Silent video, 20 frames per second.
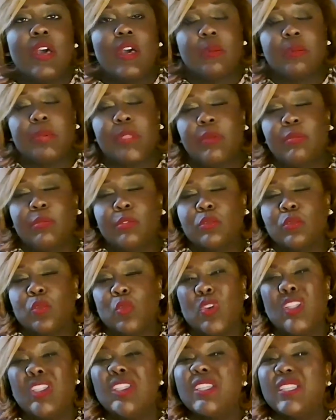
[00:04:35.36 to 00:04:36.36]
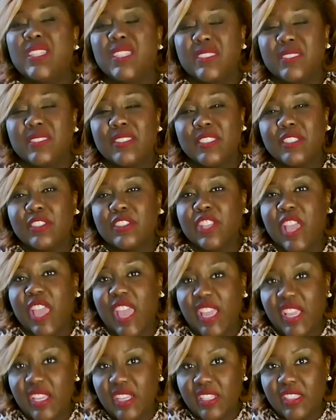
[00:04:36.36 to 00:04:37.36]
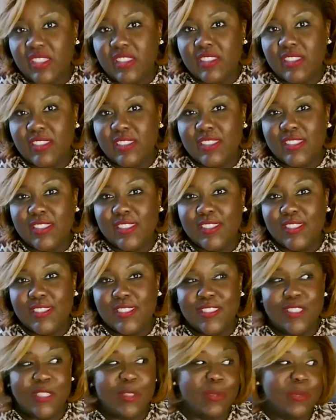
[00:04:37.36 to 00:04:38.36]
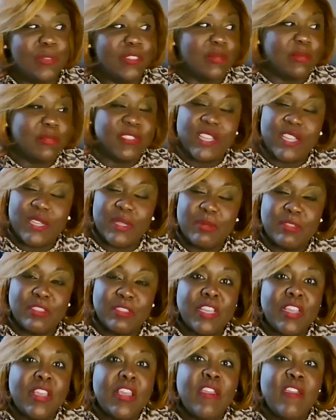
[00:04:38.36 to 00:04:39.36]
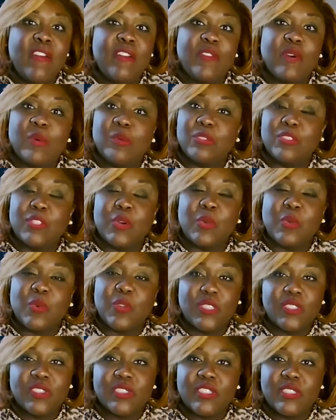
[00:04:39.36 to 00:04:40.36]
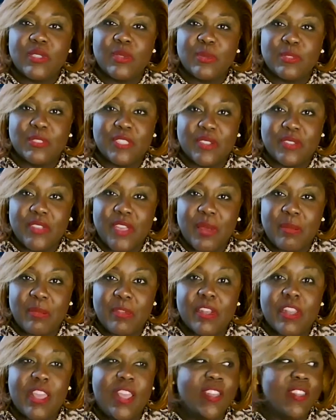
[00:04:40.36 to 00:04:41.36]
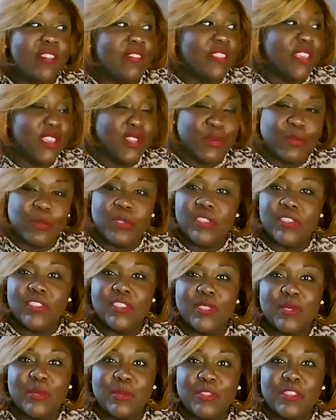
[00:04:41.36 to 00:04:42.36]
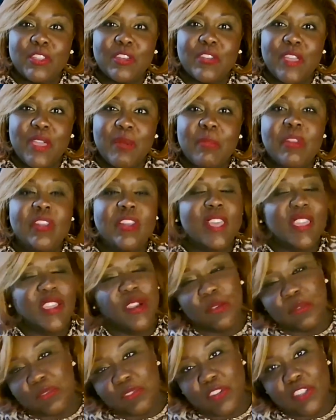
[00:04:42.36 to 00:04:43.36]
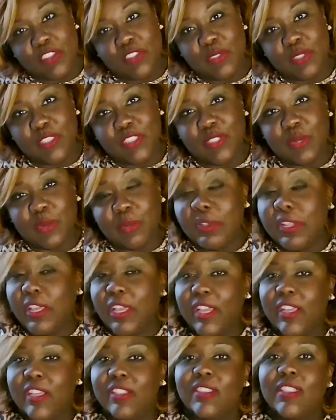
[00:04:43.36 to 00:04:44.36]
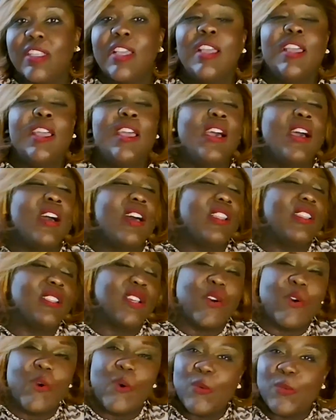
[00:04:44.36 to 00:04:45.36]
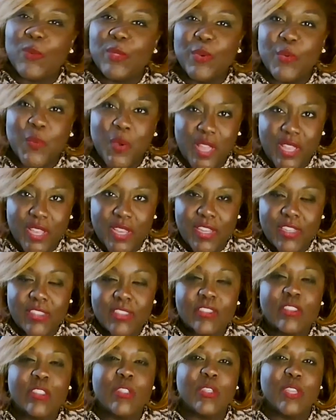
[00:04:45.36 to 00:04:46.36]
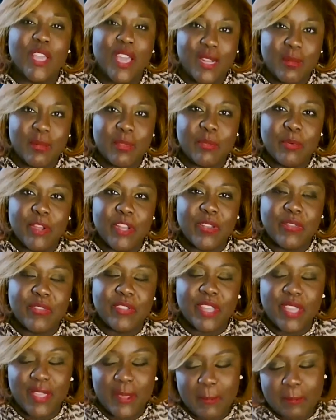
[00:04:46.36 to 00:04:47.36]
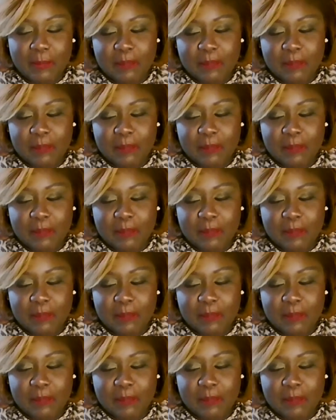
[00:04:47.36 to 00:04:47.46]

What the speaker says: people's willingness to change. So sometimes folks don't want to see new stuff happen, and if they don't want to see new stuff happen, they're going to frustrate your plans along the way. So you got to be ready for that.